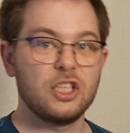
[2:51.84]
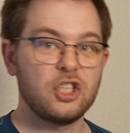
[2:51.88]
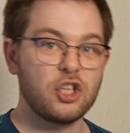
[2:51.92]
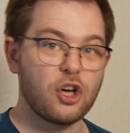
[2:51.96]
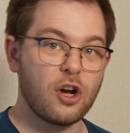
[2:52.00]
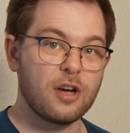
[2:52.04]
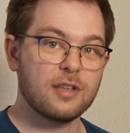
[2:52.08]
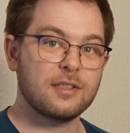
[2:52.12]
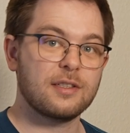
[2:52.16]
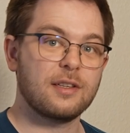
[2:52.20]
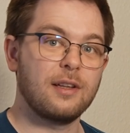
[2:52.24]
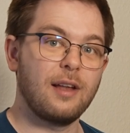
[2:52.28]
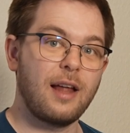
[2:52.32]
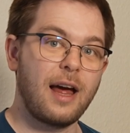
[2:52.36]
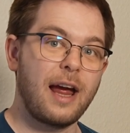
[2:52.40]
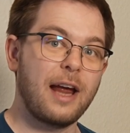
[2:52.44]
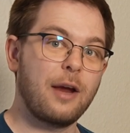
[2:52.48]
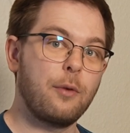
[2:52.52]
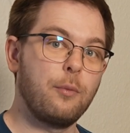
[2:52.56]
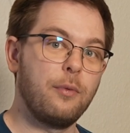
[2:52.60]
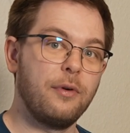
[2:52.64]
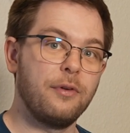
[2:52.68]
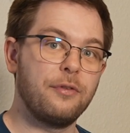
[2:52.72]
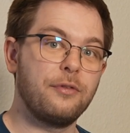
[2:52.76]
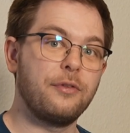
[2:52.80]
Just
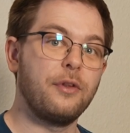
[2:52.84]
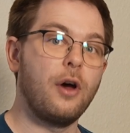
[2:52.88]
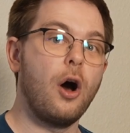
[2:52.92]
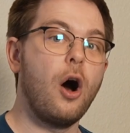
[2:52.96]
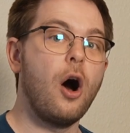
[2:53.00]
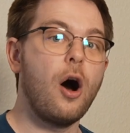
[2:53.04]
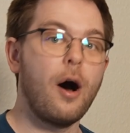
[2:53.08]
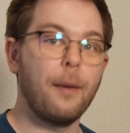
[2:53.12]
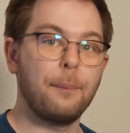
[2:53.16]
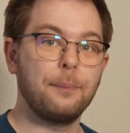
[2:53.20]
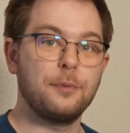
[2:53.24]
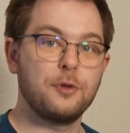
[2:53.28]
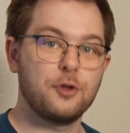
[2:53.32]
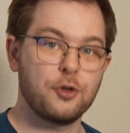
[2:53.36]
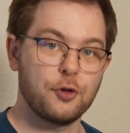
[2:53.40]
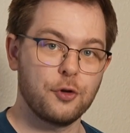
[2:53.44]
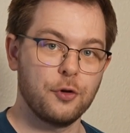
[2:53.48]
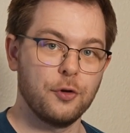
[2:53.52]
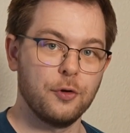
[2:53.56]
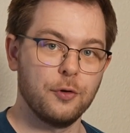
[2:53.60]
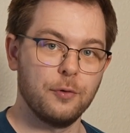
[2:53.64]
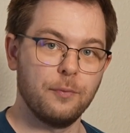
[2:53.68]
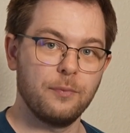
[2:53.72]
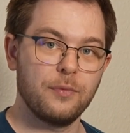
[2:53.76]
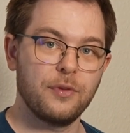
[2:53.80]
like with the Hub
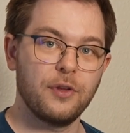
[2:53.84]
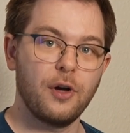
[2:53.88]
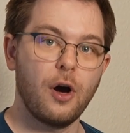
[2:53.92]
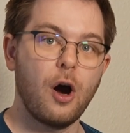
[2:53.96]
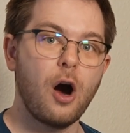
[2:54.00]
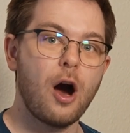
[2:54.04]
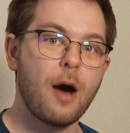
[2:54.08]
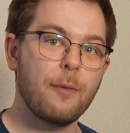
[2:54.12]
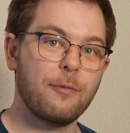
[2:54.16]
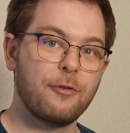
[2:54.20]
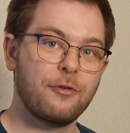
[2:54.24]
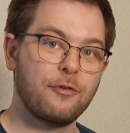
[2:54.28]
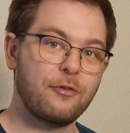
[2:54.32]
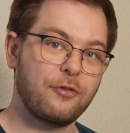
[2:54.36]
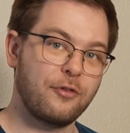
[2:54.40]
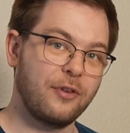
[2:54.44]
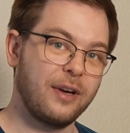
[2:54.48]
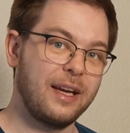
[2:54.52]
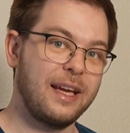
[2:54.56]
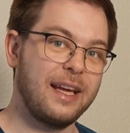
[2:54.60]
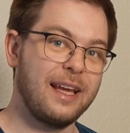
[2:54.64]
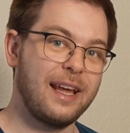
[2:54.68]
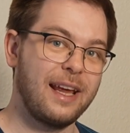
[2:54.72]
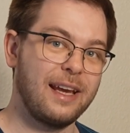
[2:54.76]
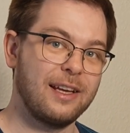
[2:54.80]
2, the Hub
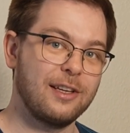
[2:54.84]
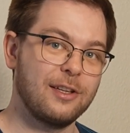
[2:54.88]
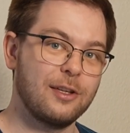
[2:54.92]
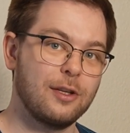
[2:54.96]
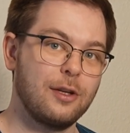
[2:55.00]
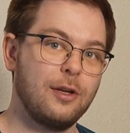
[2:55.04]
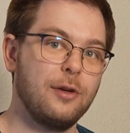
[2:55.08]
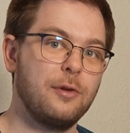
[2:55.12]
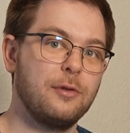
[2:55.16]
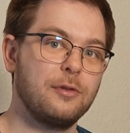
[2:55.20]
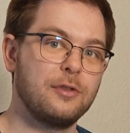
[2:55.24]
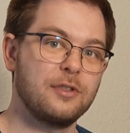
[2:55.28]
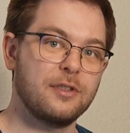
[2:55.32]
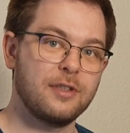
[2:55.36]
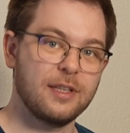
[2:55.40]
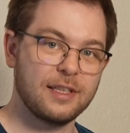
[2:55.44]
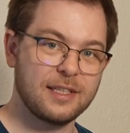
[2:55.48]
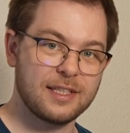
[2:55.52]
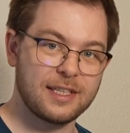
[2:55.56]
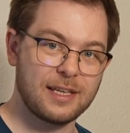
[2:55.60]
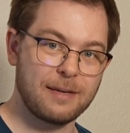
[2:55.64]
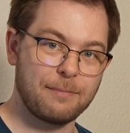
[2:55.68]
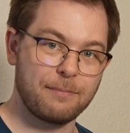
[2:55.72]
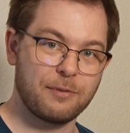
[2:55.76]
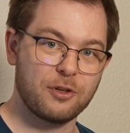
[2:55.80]
3 includes the
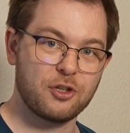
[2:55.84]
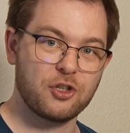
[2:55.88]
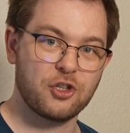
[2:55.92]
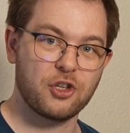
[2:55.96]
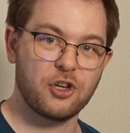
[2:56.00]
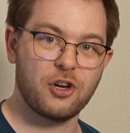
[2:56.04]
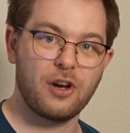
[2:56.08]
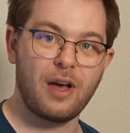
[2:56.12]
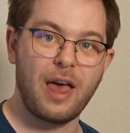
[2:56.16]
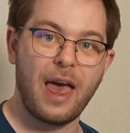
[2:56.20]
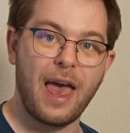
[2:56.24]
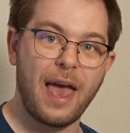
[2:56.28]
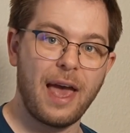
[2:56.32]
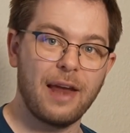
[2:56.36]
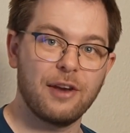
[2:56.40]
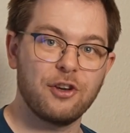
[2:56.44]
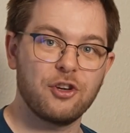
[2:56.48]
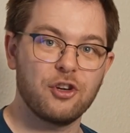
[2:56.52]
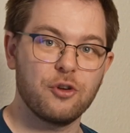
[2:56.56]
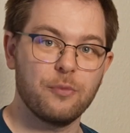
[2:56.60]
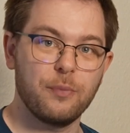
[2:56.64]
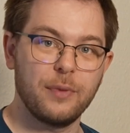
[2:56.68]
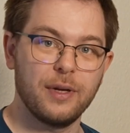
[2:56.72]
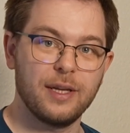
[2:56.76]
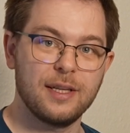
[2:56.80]
temperature and
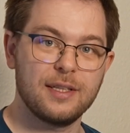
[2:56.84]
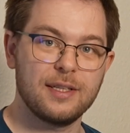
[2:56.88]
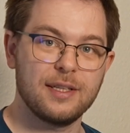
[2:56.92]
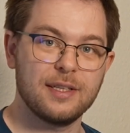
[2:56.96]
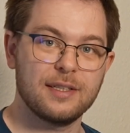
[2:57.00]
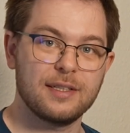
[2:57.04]
humidity